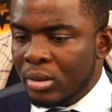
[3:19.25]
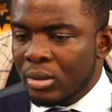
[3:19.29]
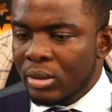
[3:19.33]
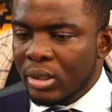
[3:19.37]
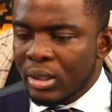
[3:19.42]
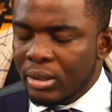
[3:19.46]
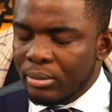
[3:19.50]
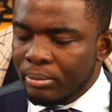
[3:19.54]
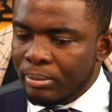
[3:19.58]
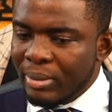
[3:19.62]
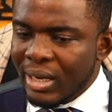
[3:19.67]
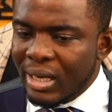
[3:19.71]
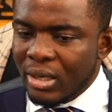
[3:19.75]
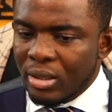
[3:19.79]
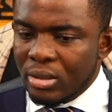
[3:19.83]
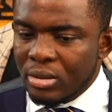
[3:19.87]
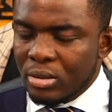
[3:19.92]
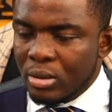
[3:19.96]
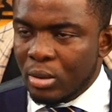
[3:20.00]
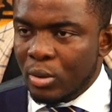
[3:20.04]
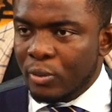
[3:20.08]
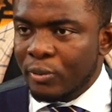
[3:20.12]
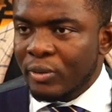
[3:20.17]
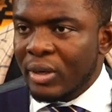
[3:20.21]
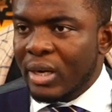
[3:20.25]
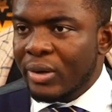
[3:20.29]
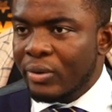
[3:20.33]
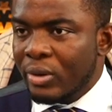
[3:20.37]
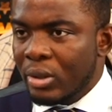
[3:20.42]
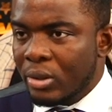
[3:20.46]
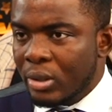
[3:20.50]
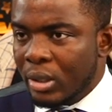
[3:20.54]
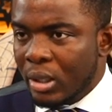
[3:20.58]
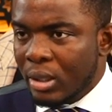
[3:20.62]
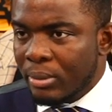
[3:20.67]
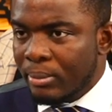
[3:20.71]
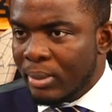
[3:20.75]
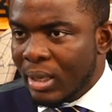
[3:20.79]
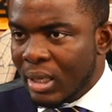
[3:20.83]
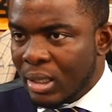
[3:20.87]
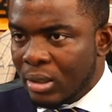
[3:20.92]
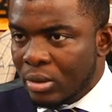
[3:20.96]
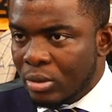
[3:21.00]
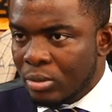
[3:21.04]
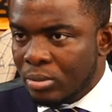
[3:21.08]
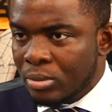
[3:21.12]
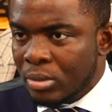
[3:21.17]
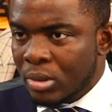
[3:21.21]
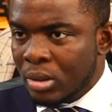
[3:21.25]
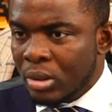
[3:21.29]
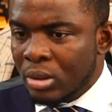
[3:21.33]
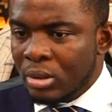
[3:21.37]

Then buy your stuff and relocate back home.